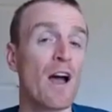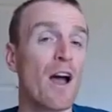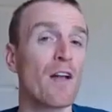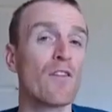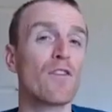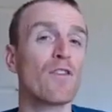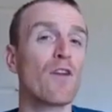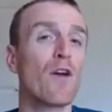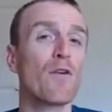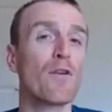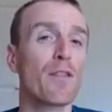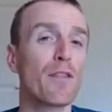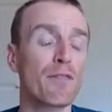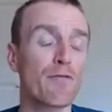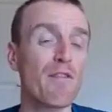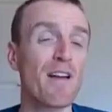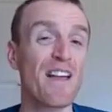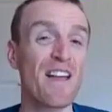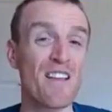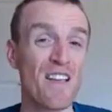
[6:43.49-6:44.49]
And zone
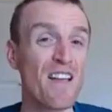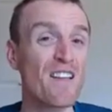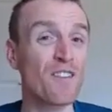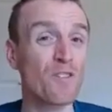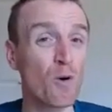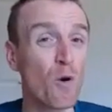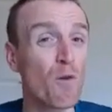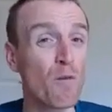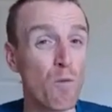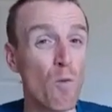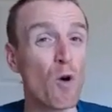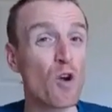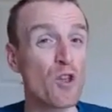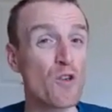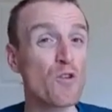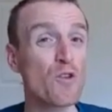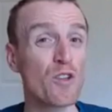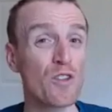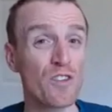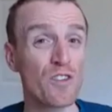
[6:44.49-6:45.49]
3 is sort of what
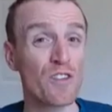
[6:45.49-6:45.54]
you could